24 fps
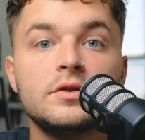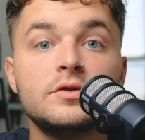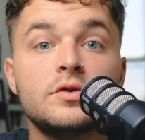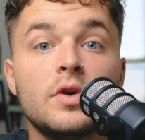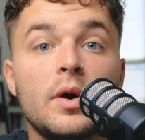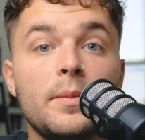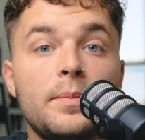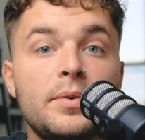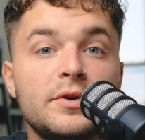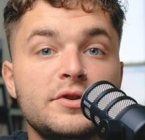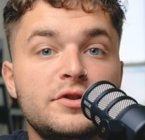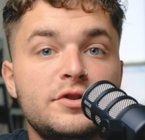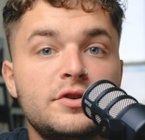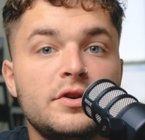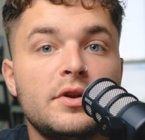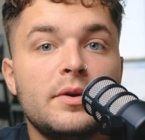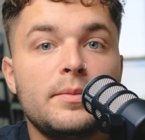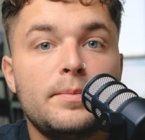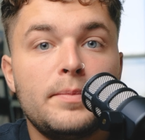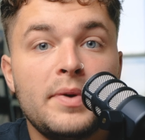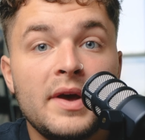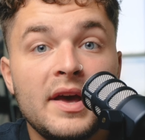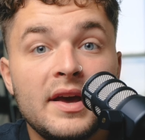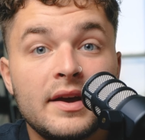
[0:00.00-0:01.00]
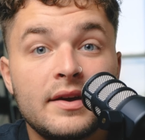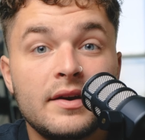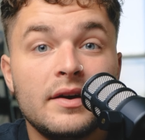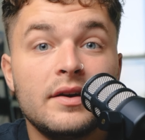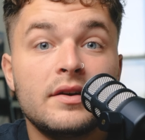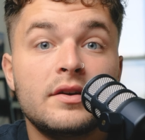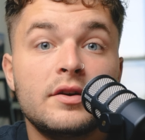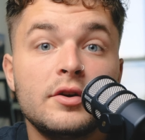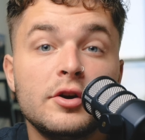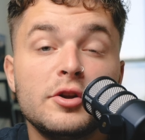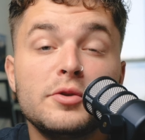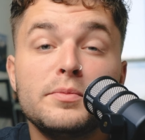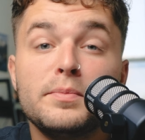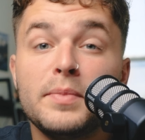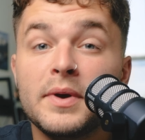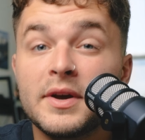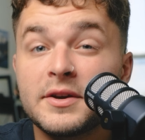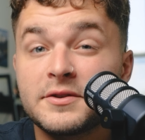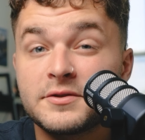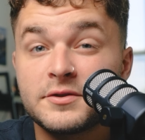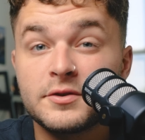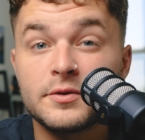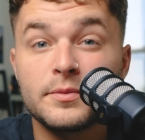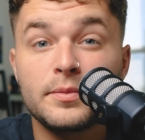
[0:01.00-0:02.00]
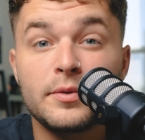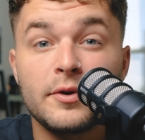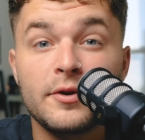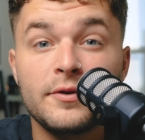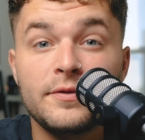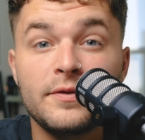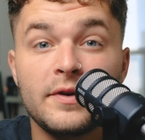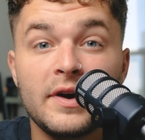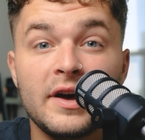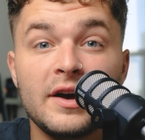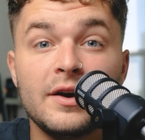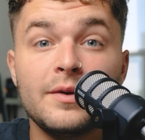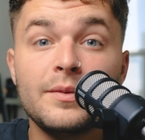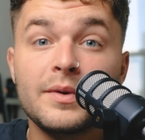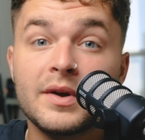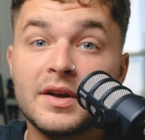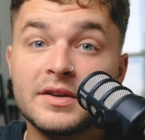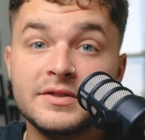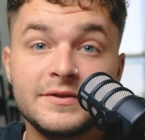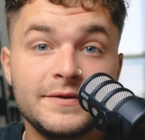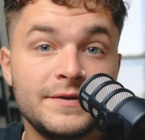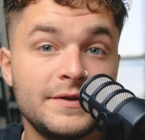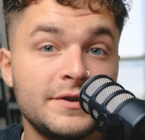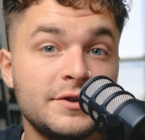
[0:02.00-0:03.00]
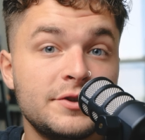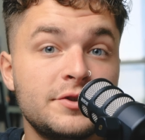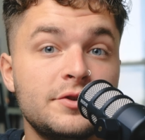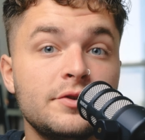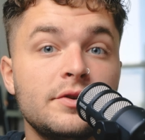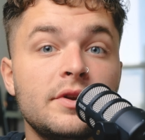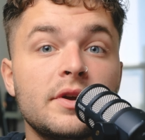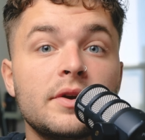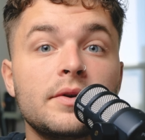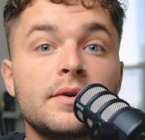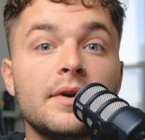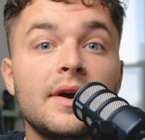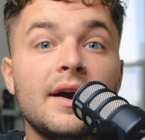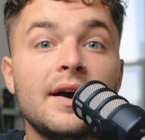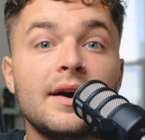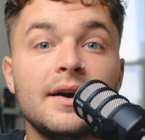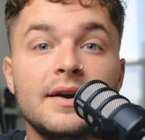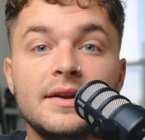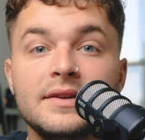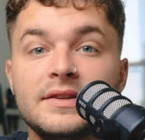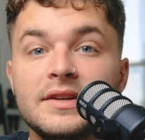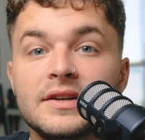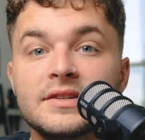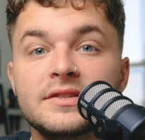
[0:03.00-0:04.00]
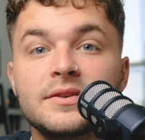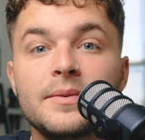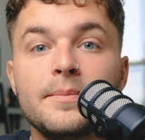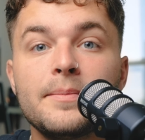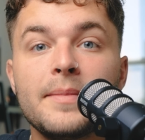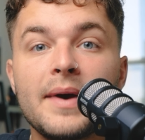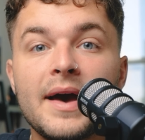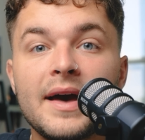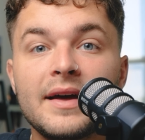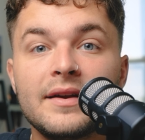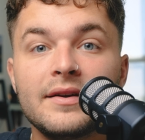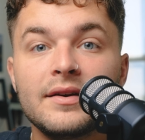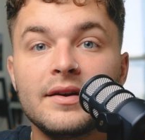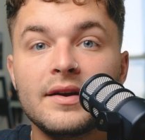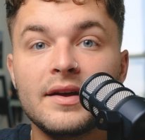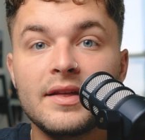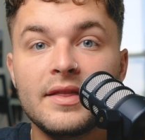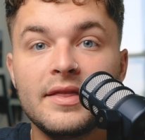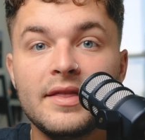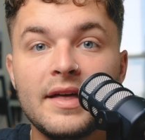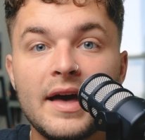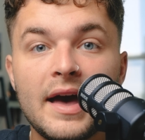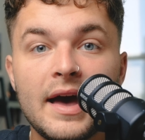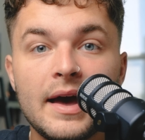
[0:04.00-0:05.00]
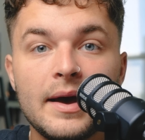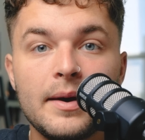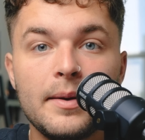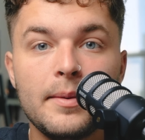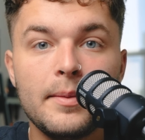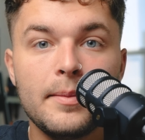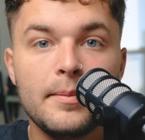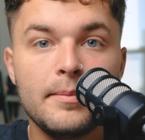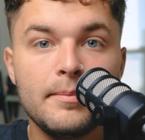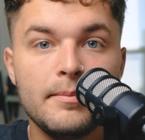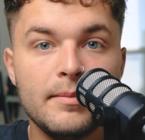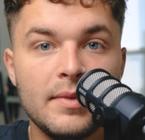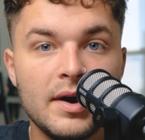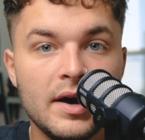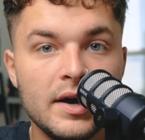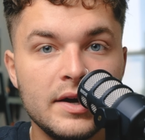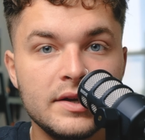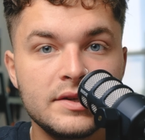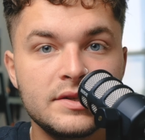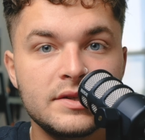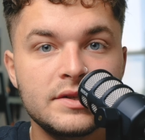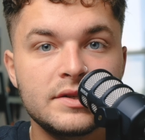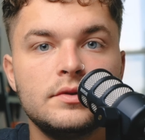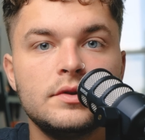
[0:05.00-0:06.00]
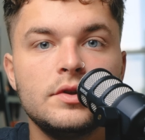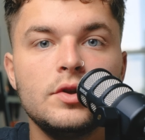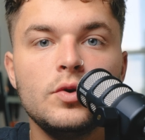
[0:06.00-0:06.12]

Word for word: So I push you to pick a good picture profile because if you're shooting raw, it doesn't matter that much.